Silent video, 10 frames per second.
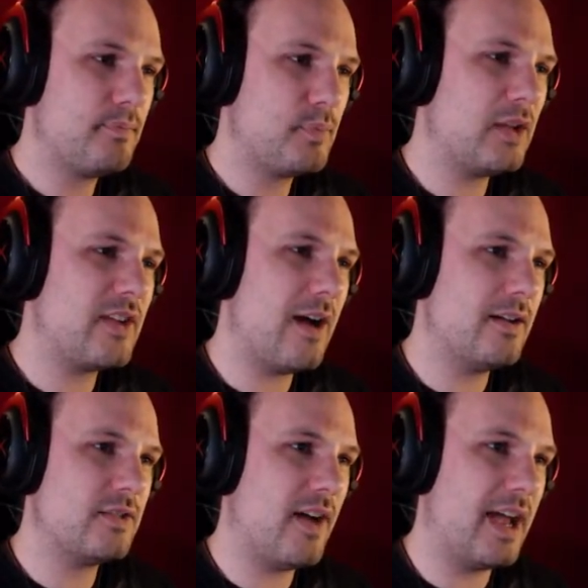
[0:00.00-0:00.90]
But for now
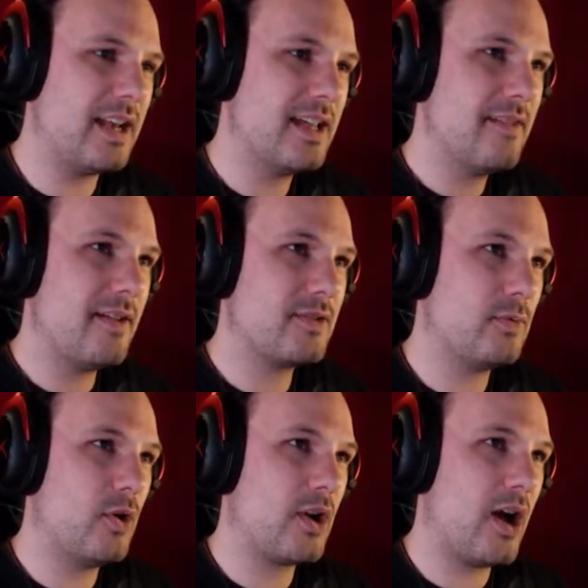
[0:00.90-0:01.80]
it's fine. We have
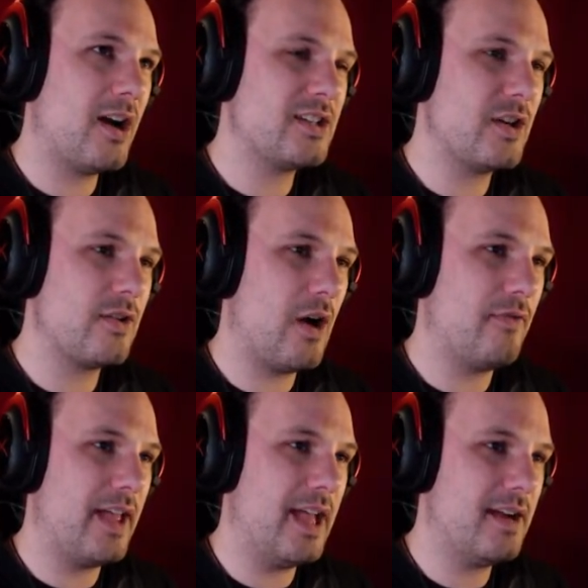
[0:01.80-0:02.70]
some water artichoke
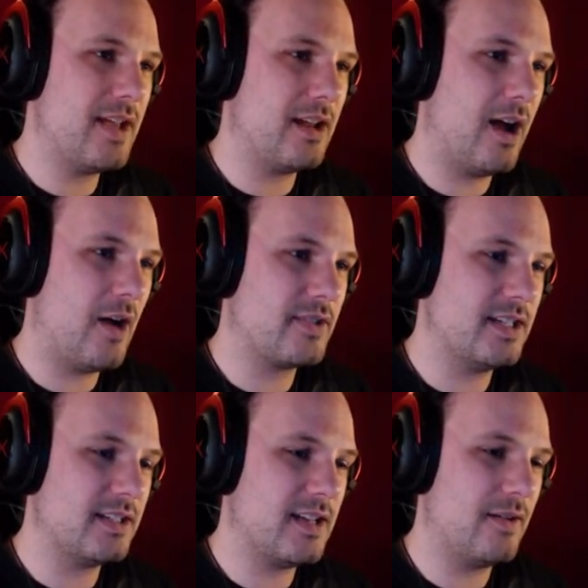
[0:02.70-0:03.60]
over here. We can harvest
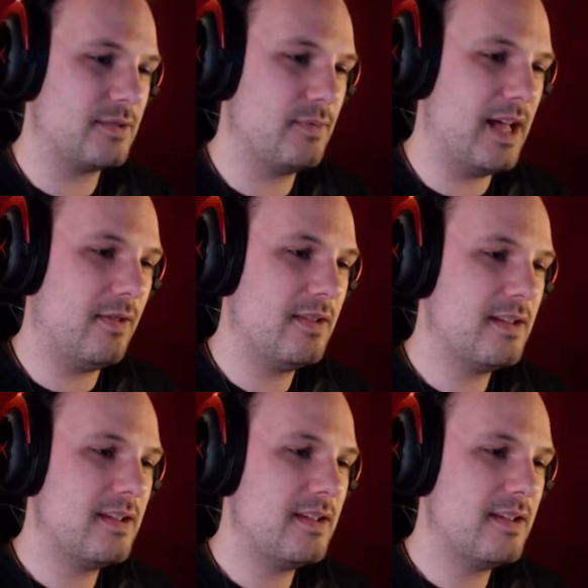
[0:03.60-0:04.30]
this now as well.